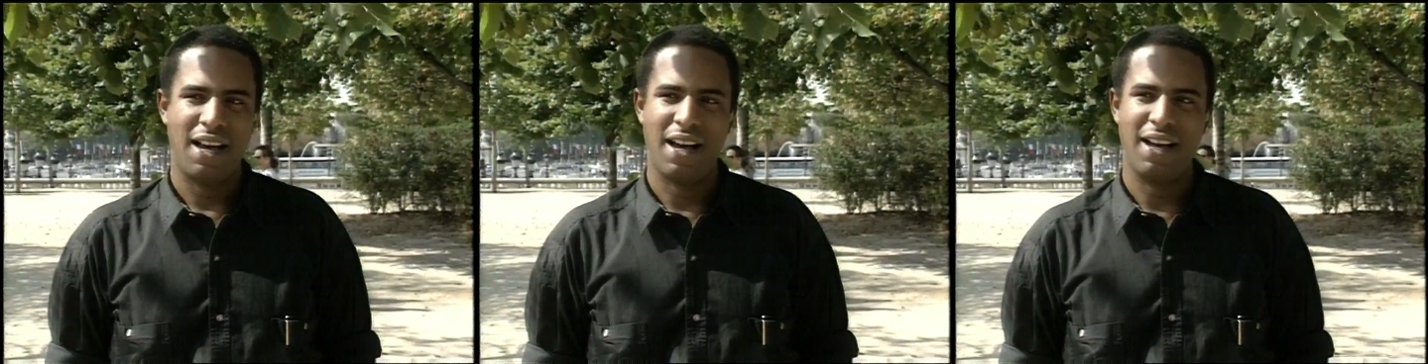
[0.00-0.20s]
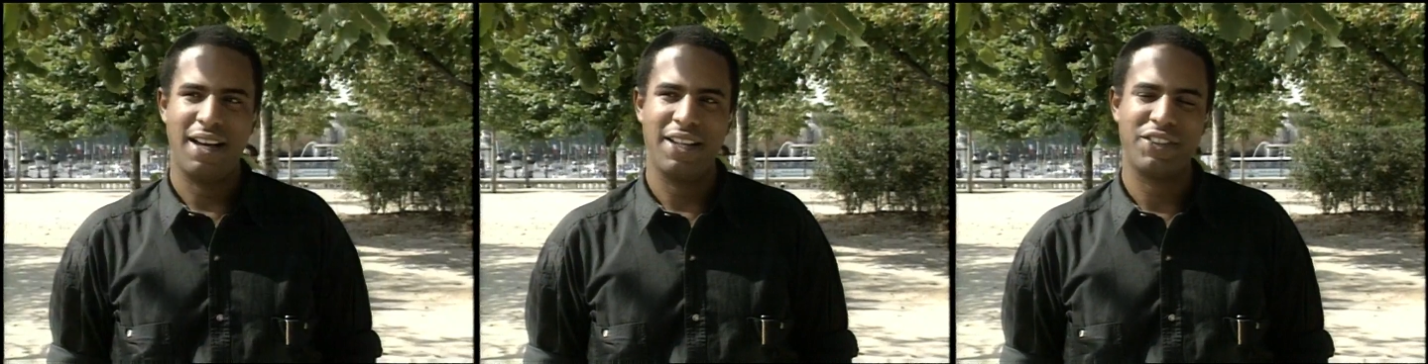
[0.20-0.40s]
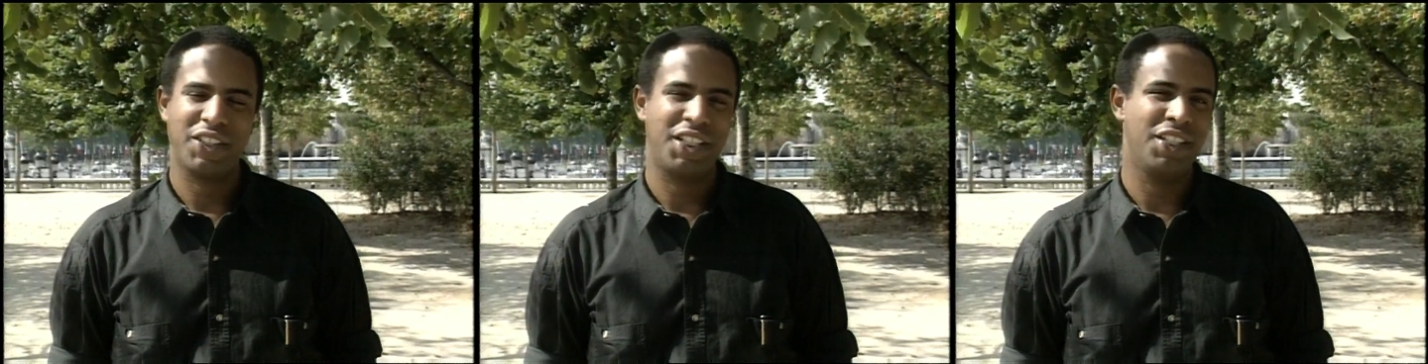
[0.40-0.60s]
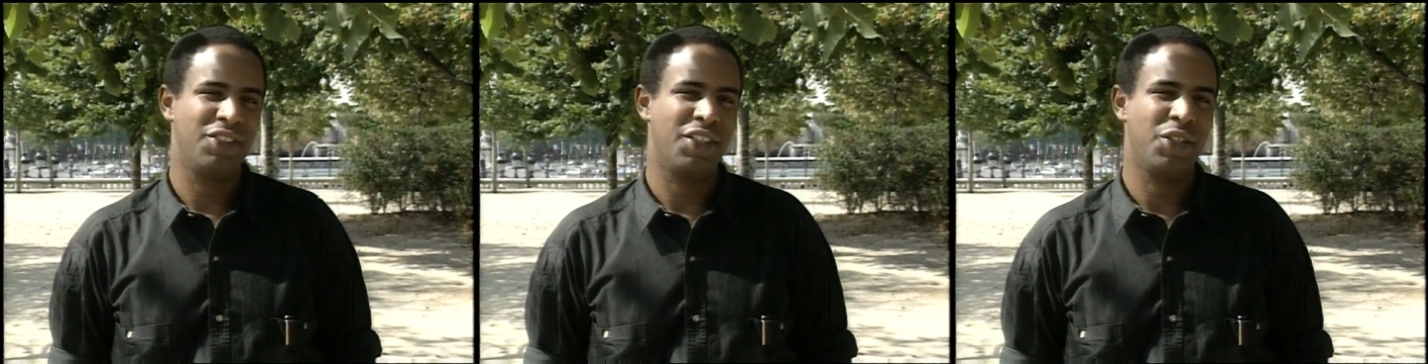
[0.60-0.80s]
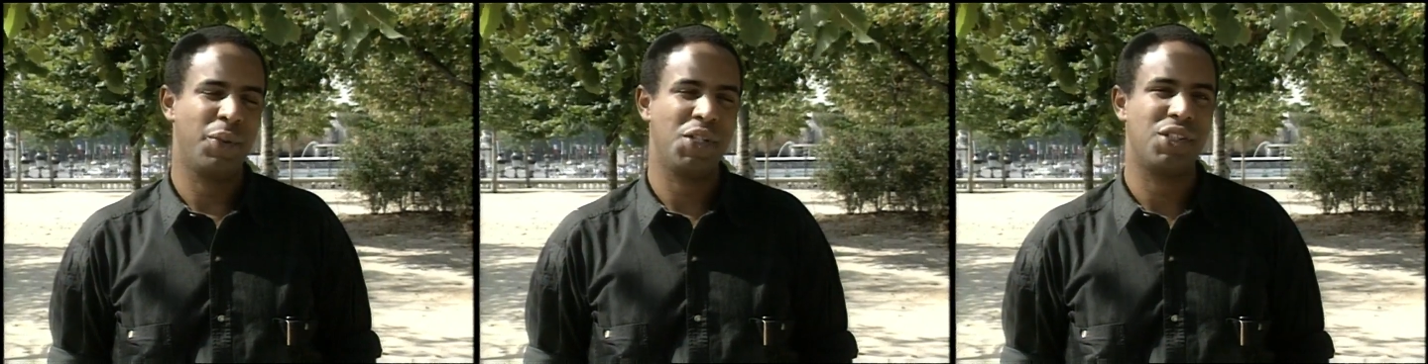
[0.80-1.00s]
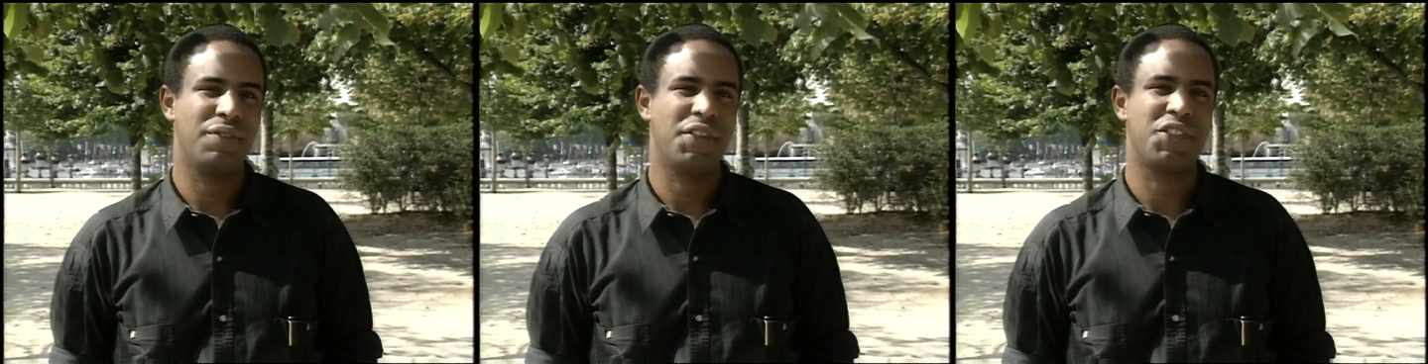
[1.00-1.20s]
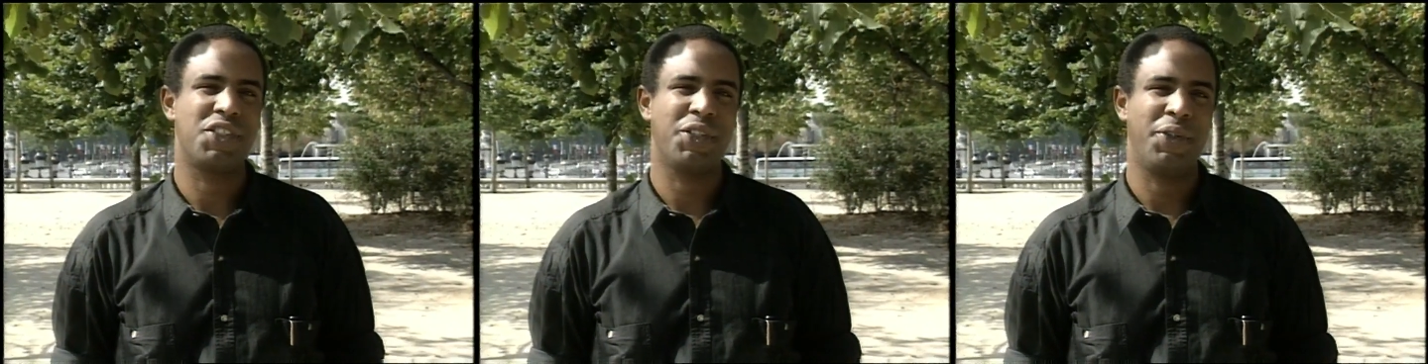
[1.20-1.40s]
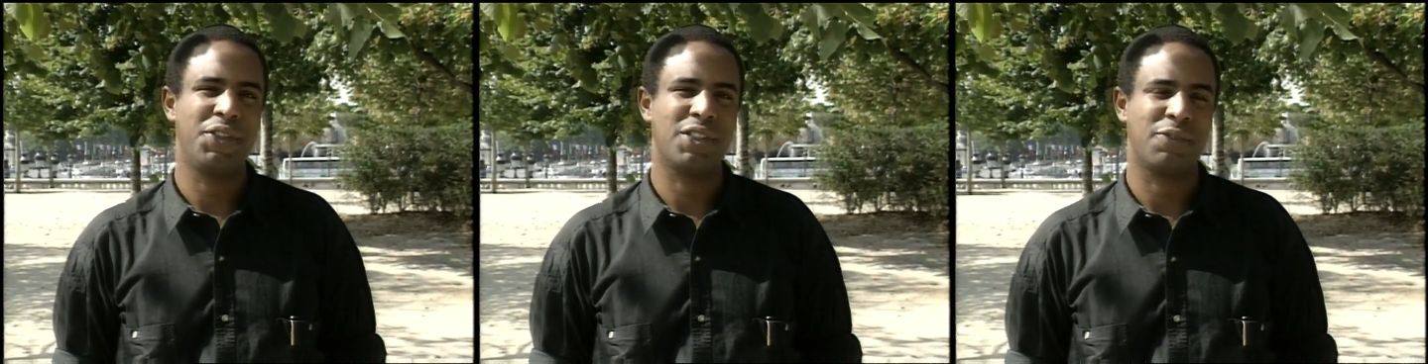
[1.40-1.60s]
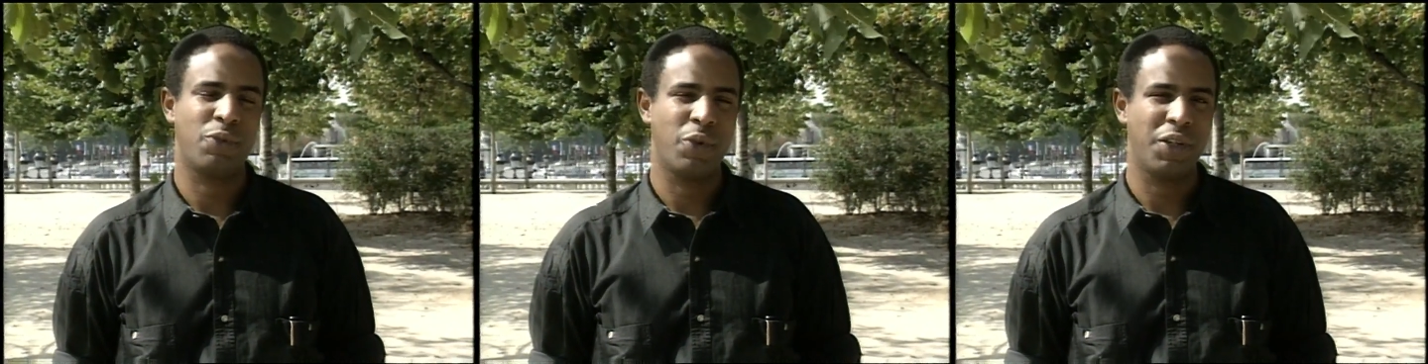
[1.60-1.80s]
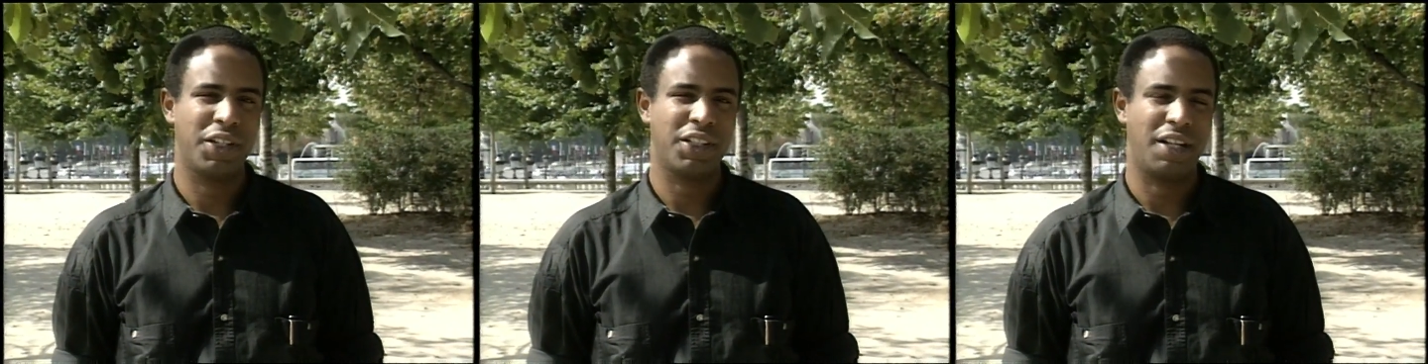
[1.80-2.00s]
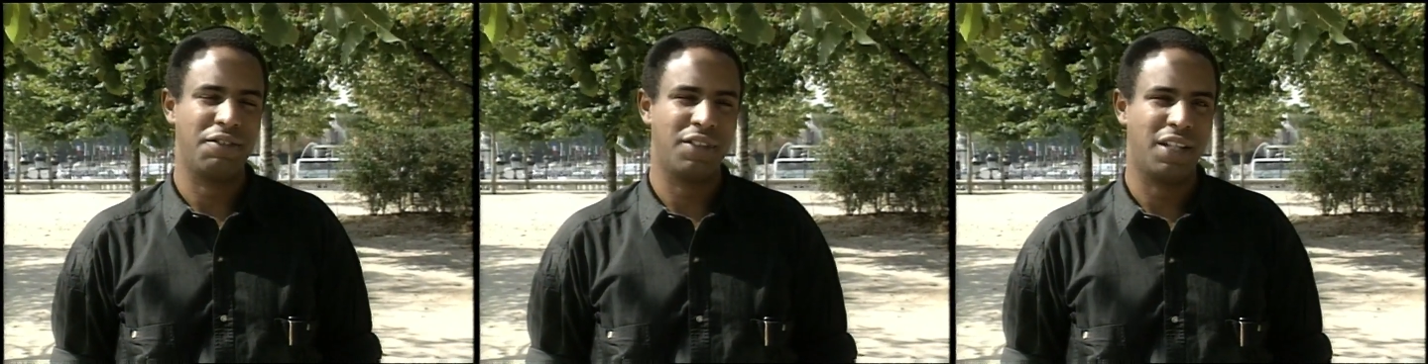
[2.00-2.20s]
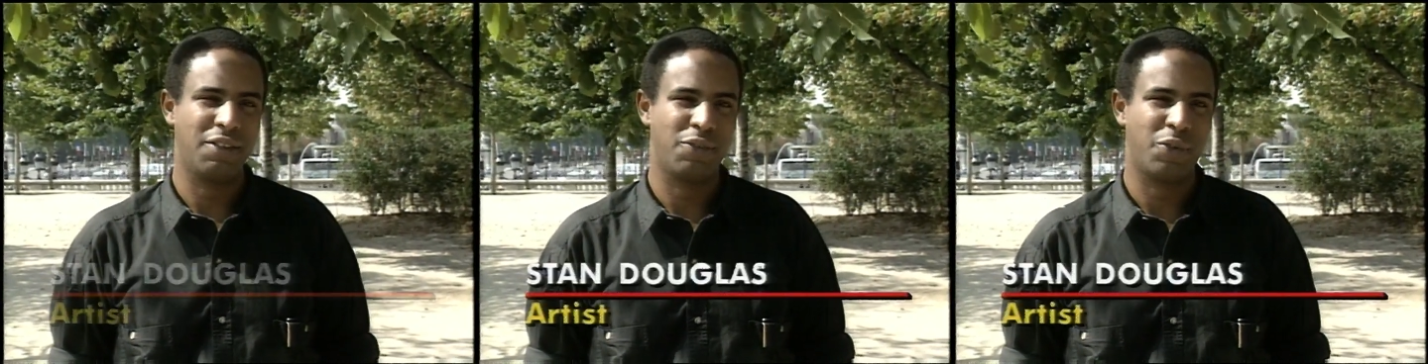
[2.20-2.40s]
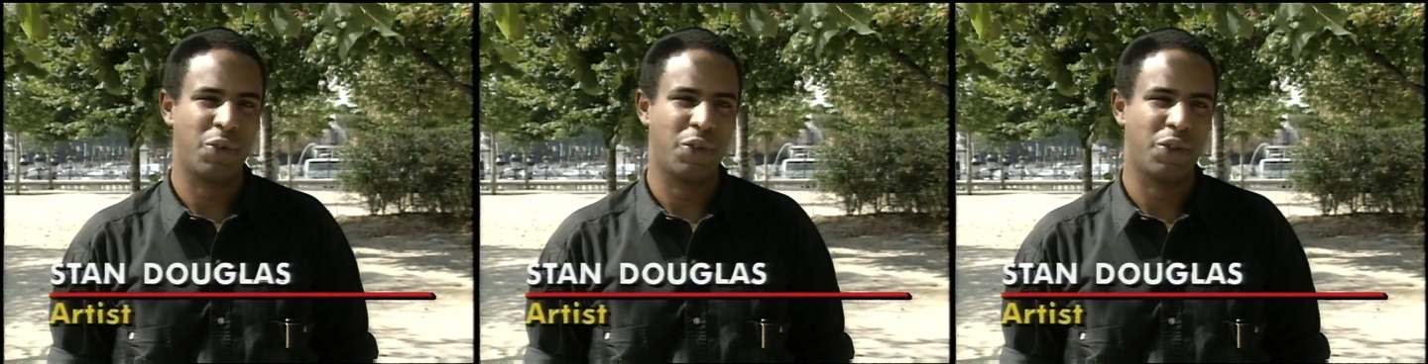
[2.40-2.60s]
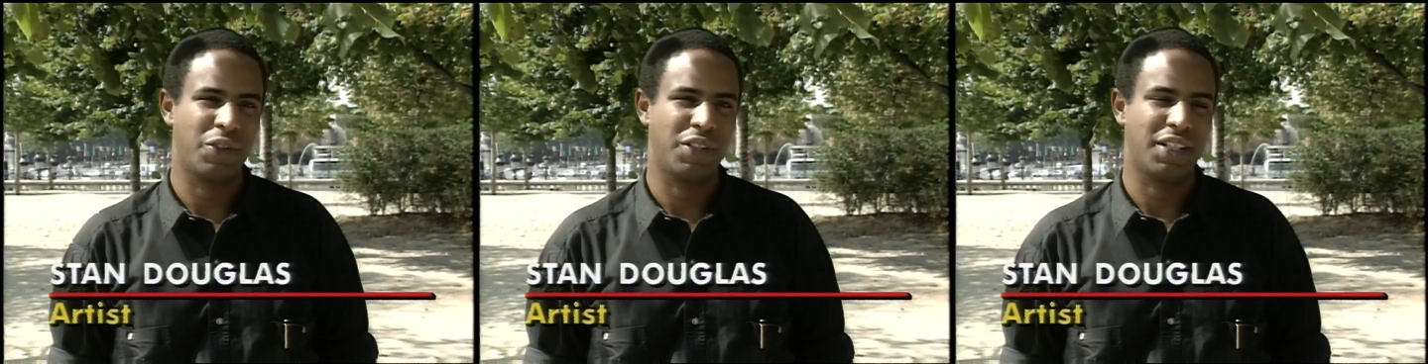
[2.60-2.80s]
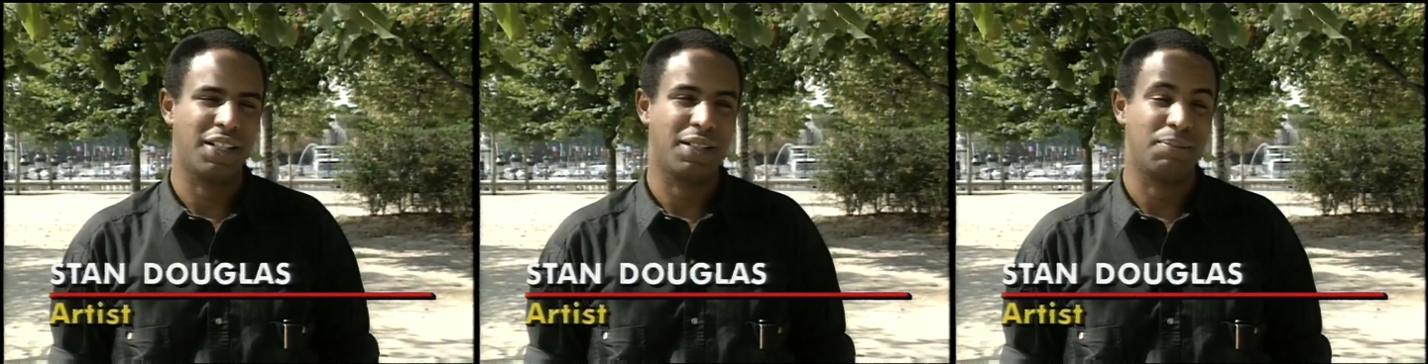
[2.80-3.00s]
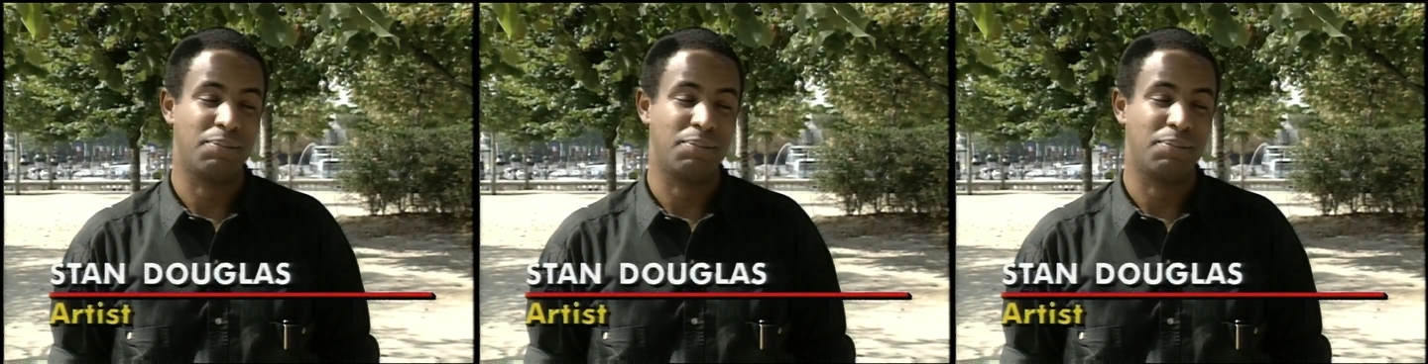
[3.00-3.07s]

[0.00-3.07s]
Uh, it's a continuation of a series of work I've done for uh,